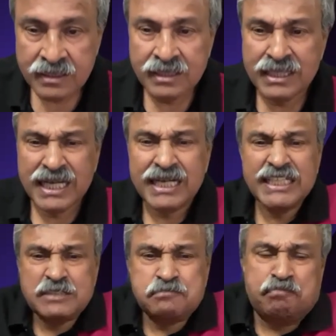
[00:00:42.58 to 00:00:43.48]

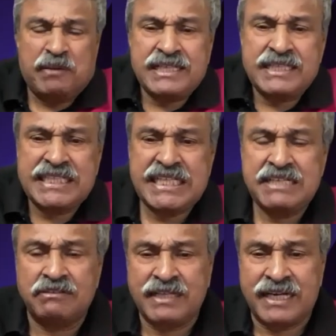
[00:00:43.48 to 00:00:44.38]
Irrespective
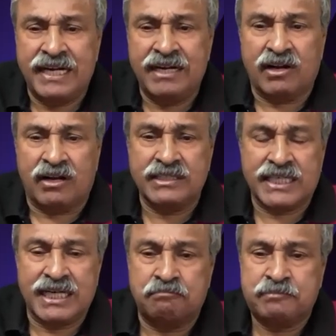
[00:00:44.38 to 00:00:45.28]
of the
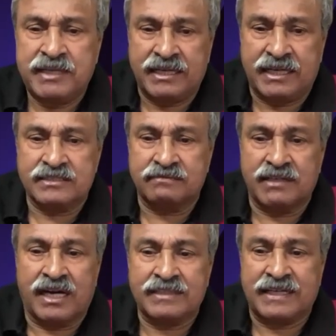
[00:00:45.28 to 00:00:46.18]
radiological appearance of the
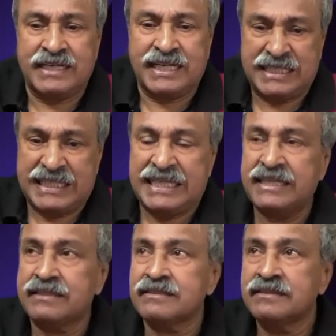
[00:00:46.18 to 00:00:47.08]
arthritic knee,
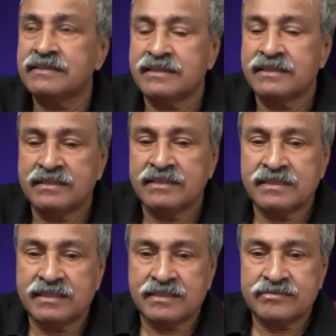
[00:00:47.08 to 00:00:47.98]

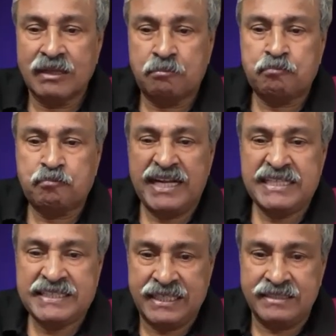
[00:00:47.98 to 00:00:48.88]
the
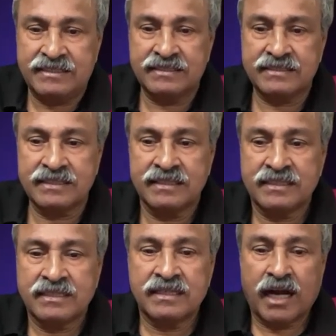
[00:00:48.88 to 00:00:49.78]
patient
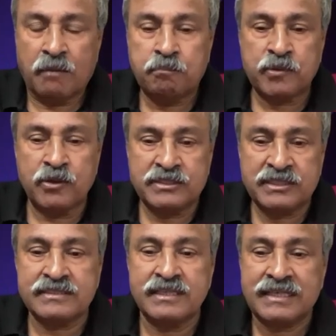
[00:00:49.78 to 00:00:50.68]

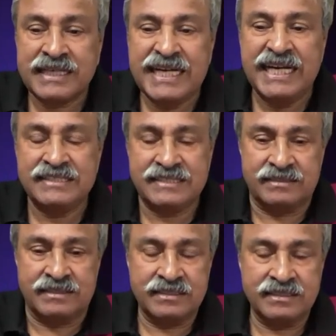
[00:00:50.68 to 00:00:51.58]
approaches the treating
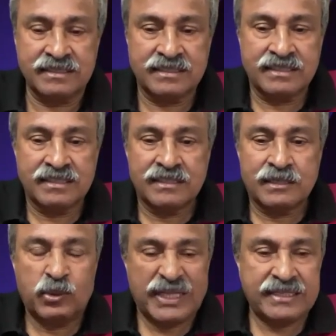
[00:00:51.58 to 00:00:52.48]
surgeon
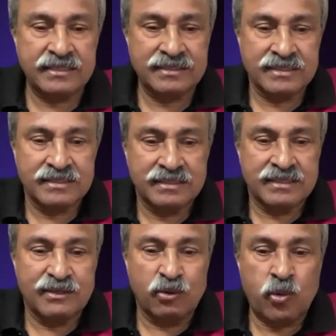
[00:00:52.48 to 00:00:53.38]
with
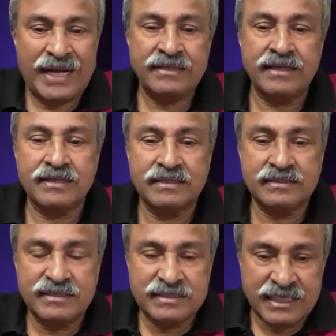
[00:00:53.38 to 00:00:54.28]
one
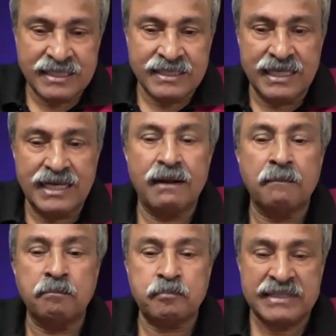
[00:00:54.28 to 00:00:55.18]
single
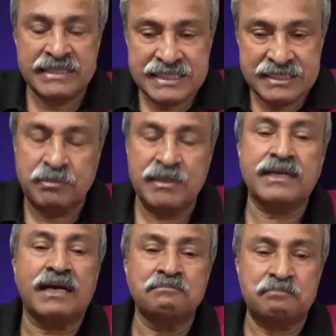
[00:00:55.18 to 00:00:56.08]
principal
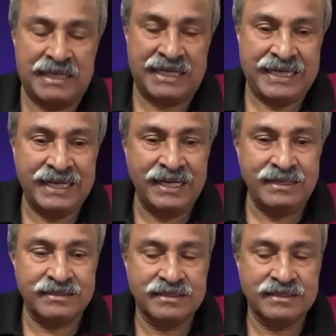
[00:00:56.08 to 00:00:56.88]
complaint,